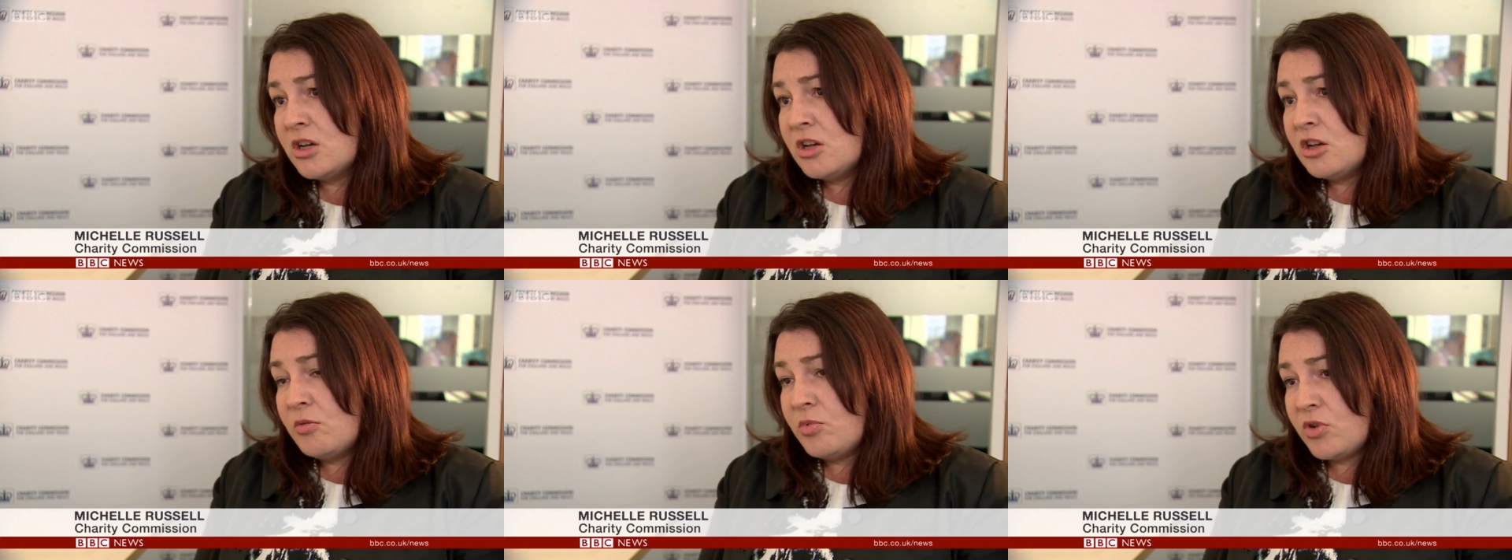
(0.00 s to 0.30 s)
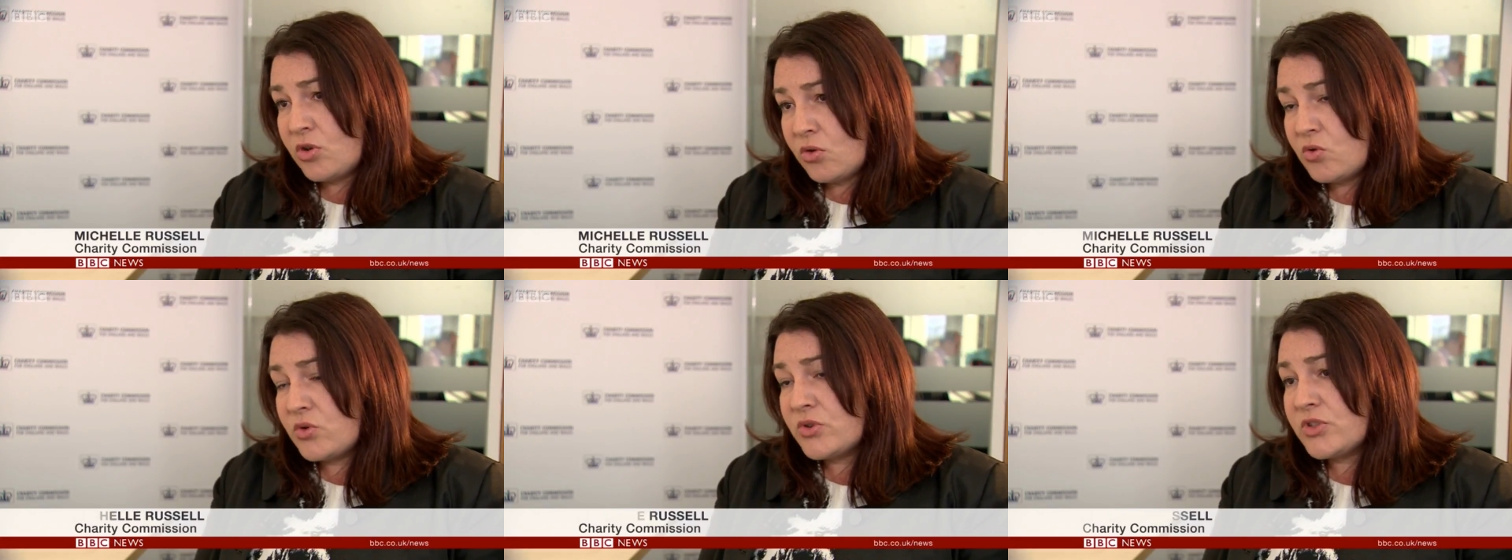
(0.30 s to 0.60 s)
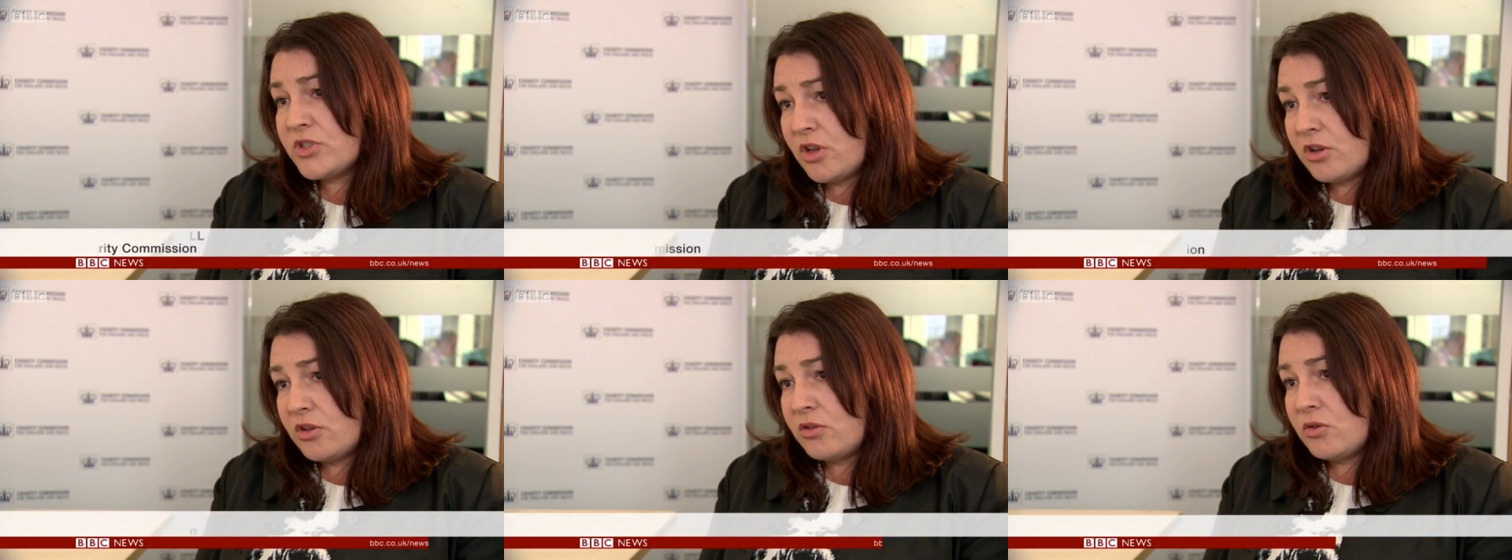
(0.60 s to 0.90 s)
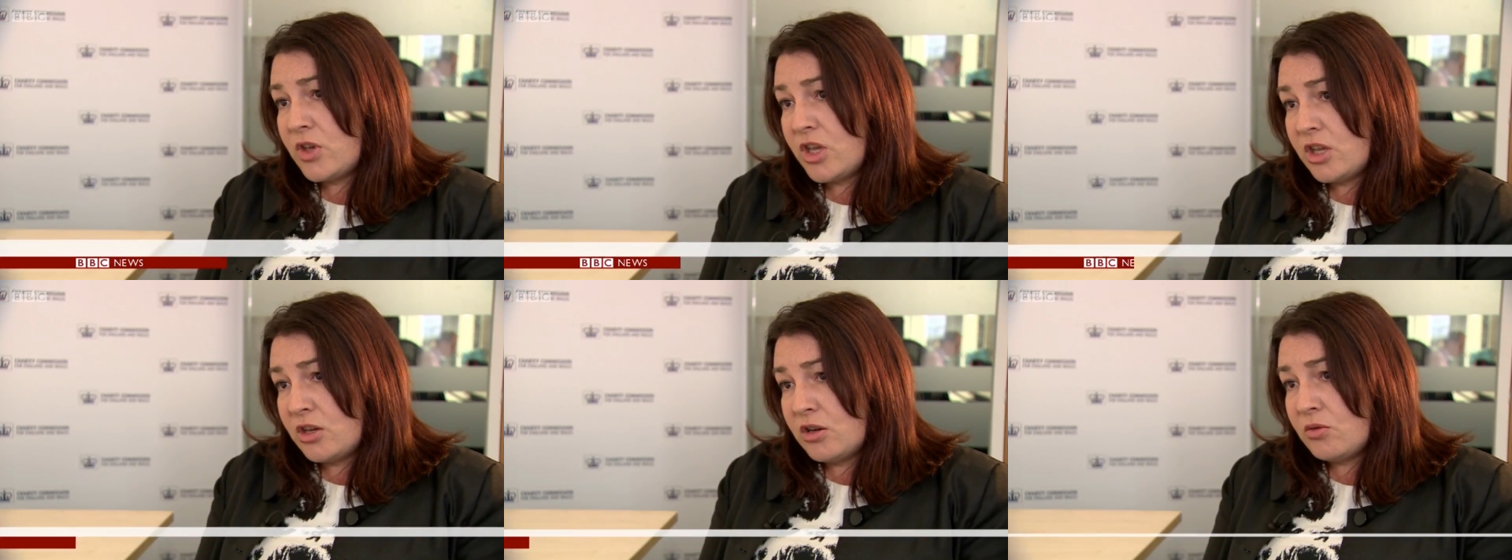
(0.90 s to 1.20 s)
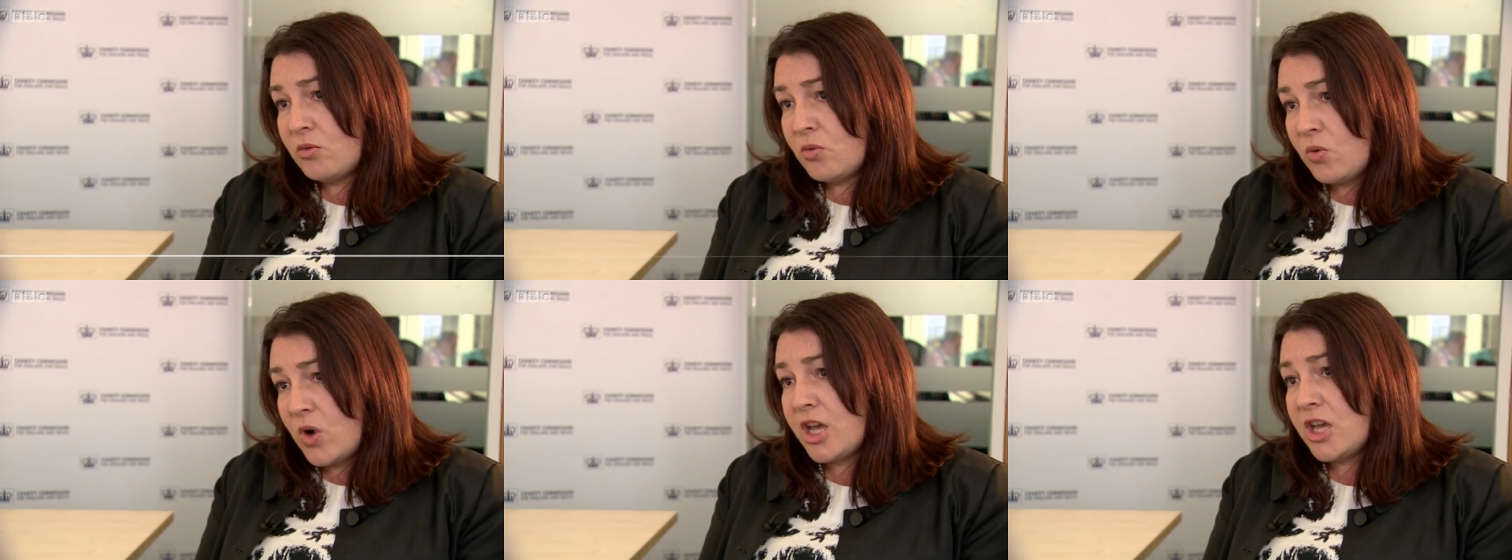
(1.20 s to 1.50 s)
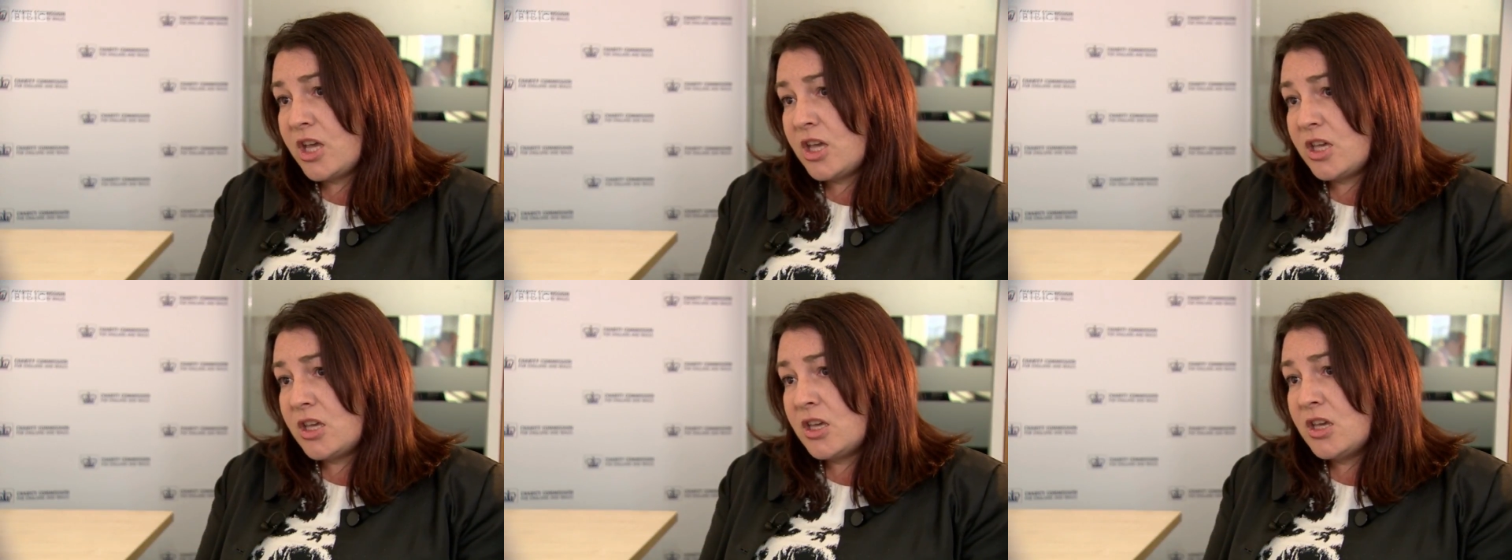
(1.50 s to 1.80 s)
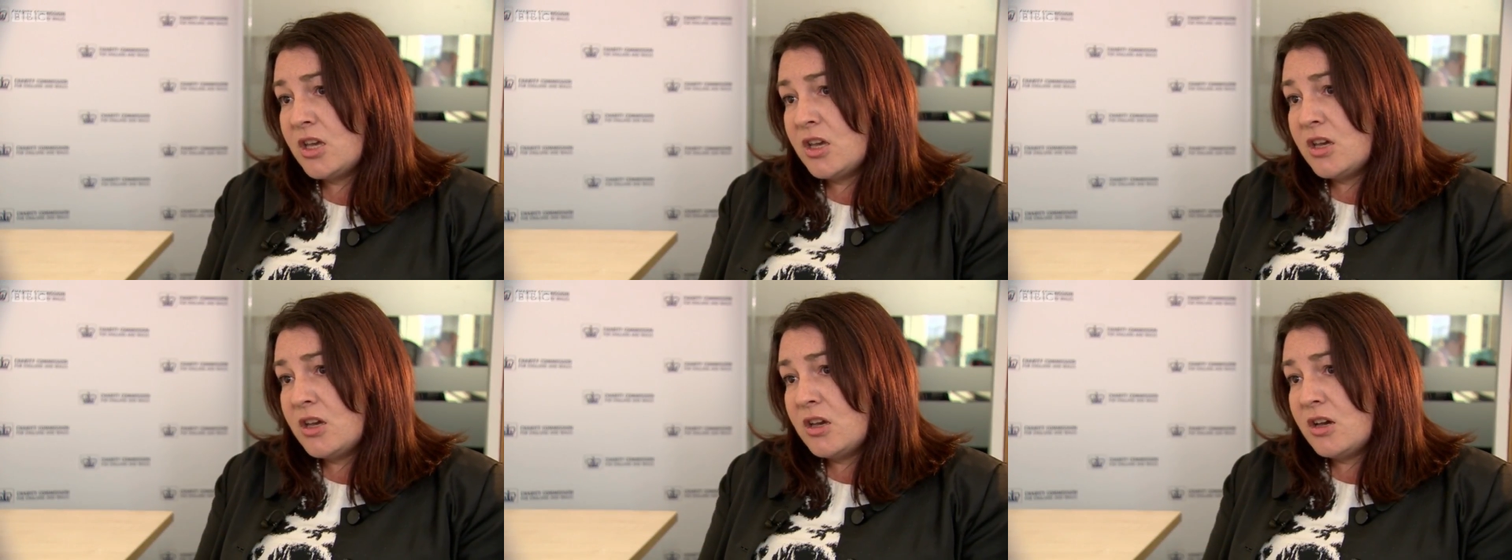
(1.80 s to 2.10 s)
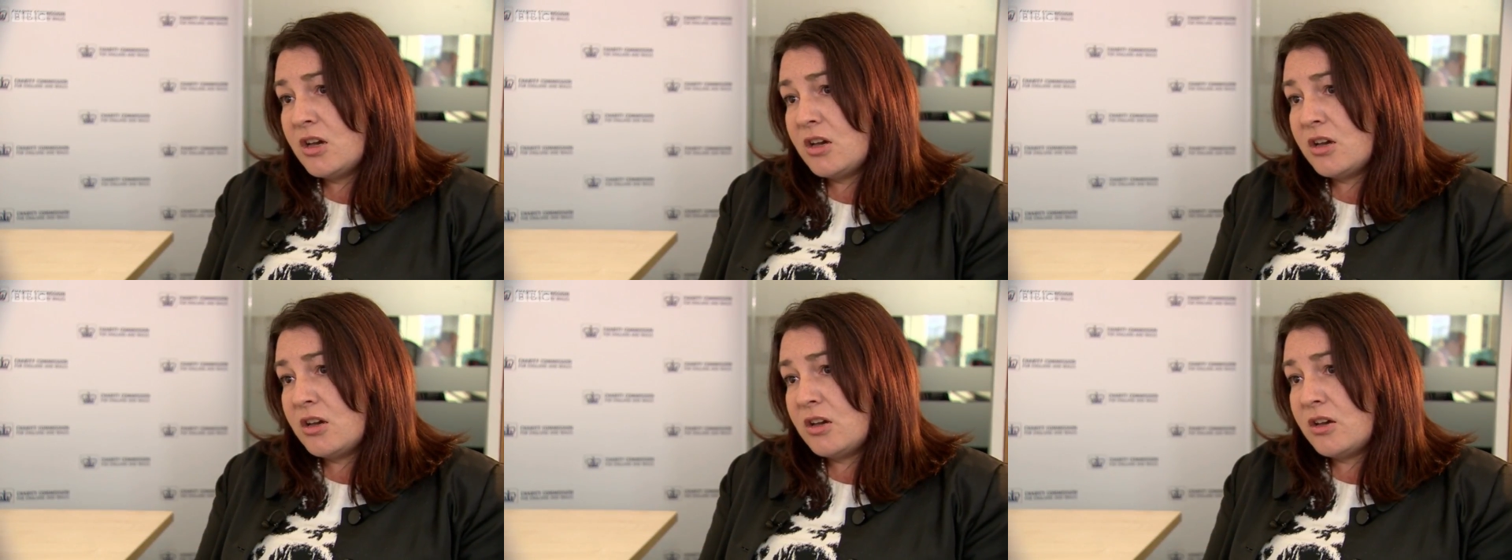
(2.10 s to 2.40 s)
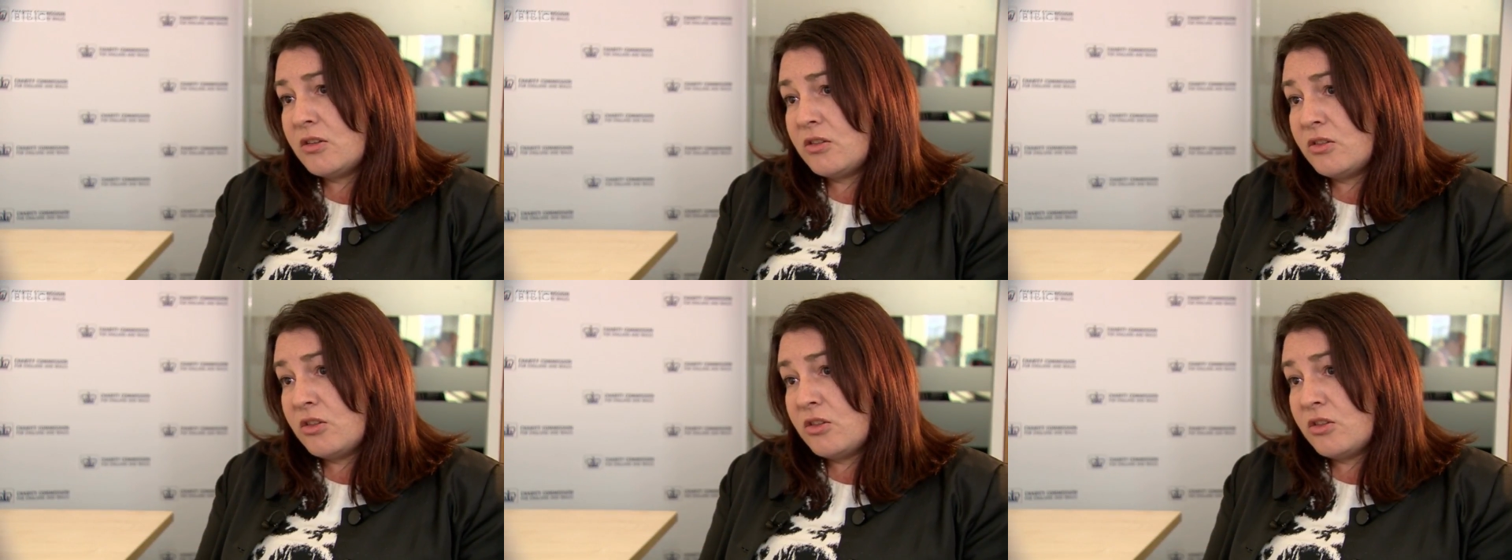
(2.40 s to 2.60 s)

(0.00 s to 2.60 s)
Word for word: but also in a way uh,